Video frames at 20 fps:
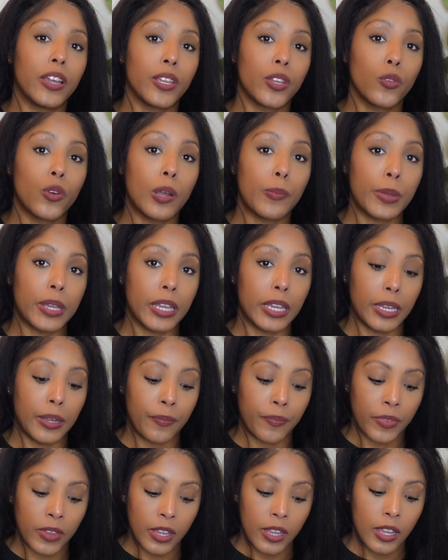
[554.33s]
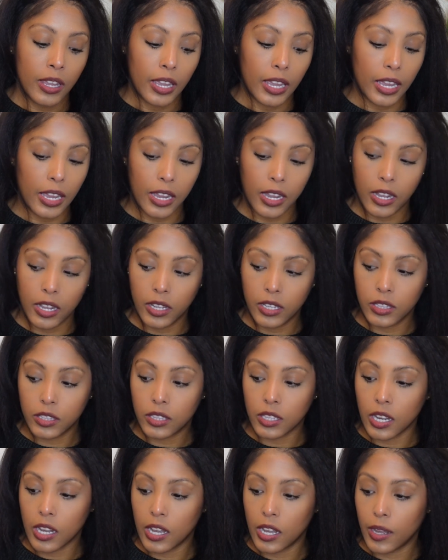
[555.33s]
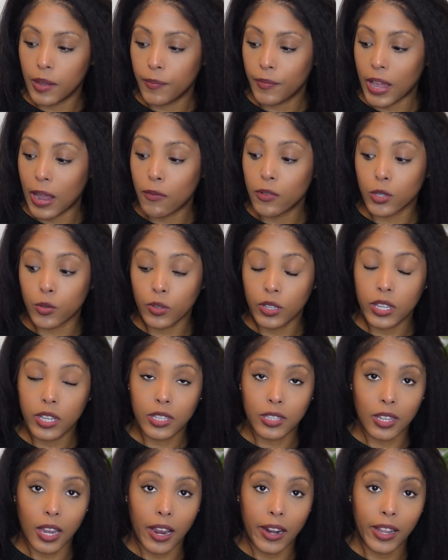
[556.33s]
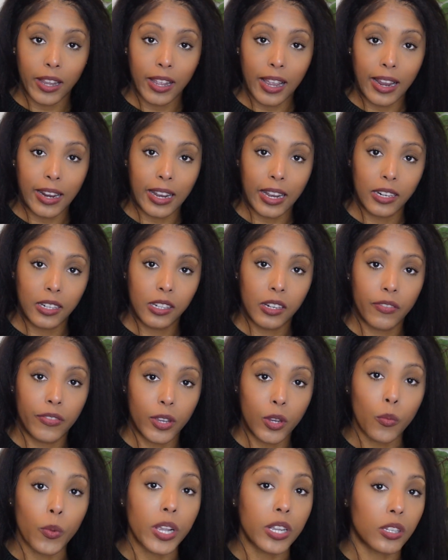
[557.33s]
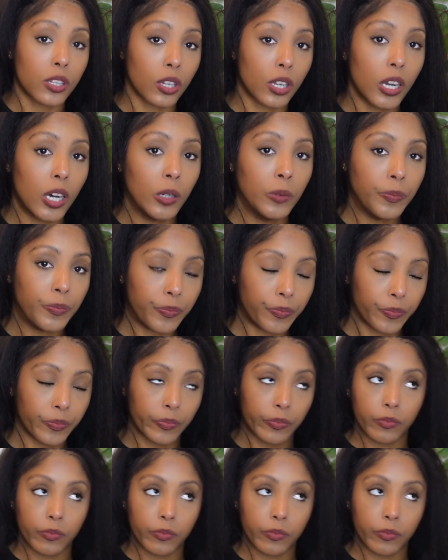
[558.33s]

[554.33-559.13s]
a UAP, and I was really excited. I got it a few weeks ago.